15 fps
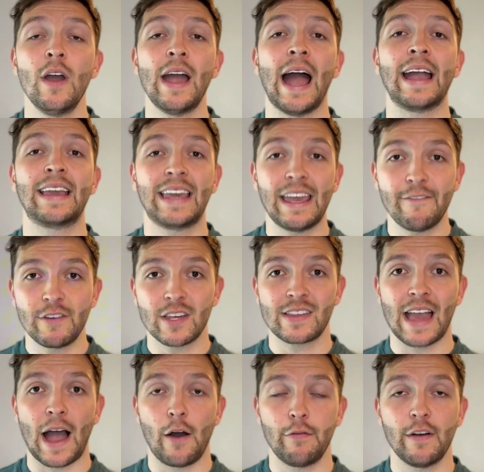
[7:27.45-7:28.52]
and give
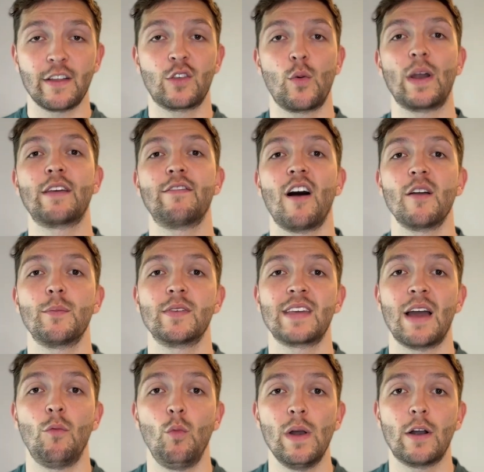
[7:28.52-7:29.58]
yourself a
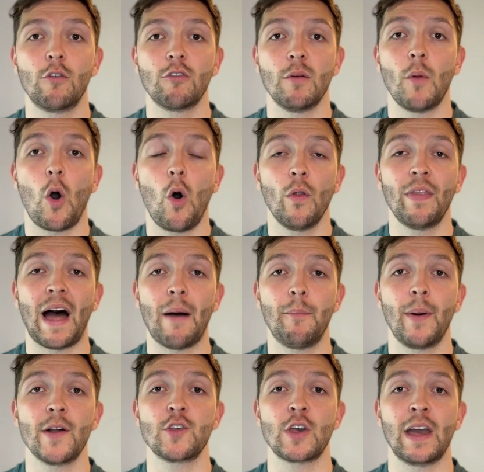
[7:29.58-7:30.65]
25% wiggle room on that
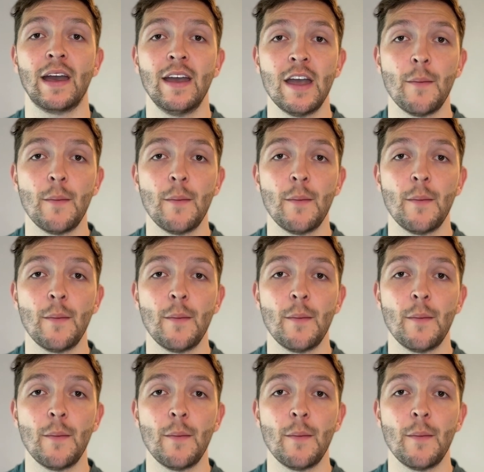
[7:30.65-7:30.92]
budget,